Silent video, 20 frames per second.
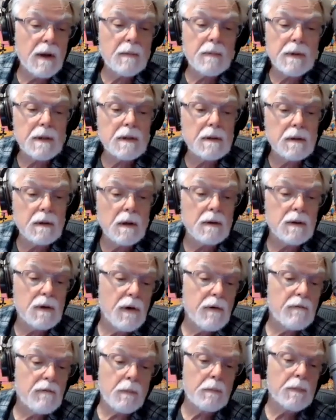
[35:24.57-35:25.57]
I mean, you know,
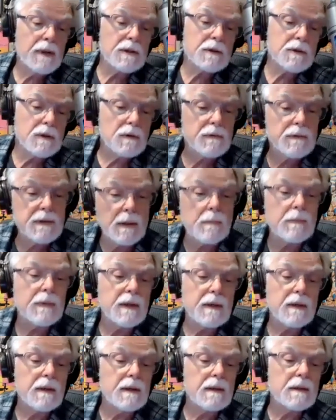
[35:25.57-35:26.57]
you have a picture of
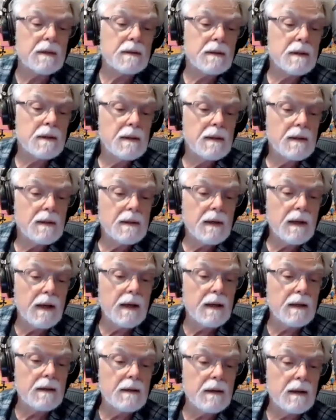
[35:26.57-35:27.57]
something
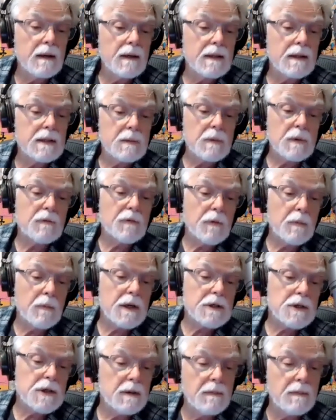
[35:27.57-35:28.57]
and some
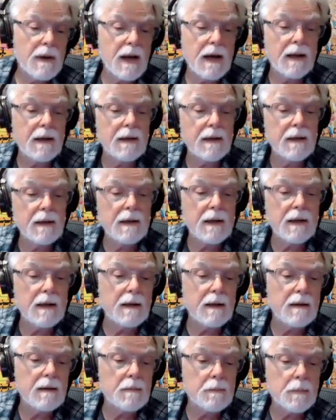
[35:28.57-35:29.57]
information about it
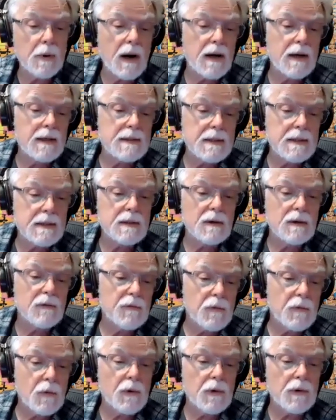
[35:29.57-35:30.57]
and price and so
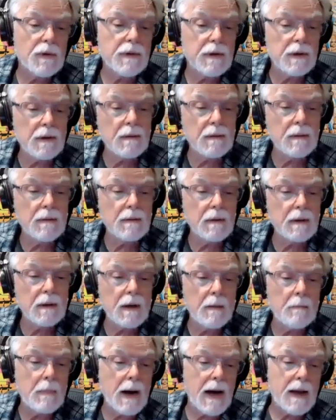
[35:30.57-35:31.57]
forth and
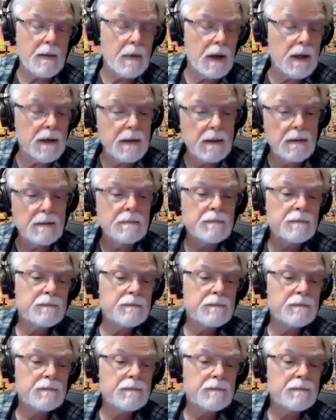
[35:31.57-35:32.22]
a buy button.